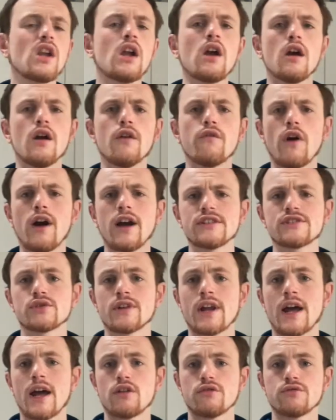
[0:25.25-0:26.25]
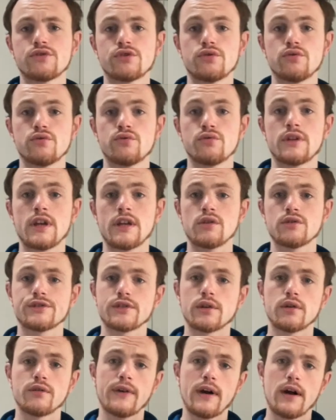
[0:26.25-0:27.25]
advice on how to get
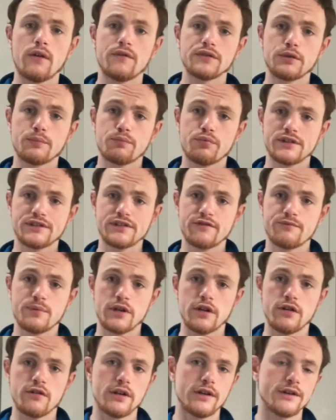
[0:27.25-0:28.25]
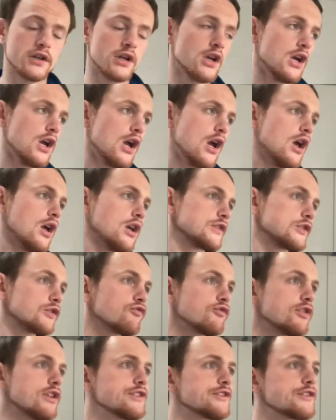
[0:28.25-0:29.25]
yourself out of a depressive period.
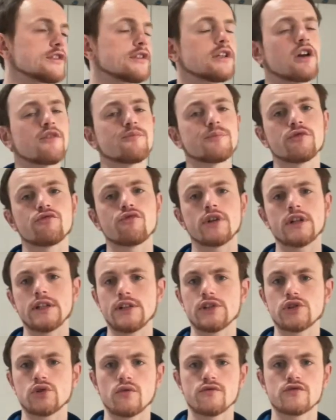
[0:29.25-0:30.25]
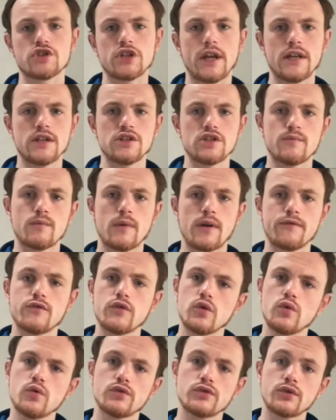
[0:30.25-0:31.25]
So recently, I've been really sort of changing my
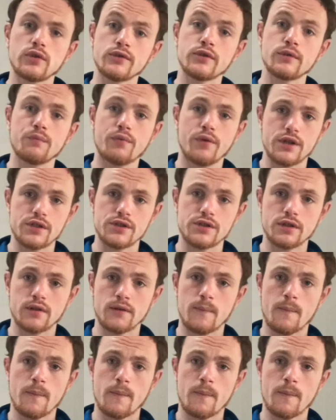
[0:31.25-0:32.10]
views on depression.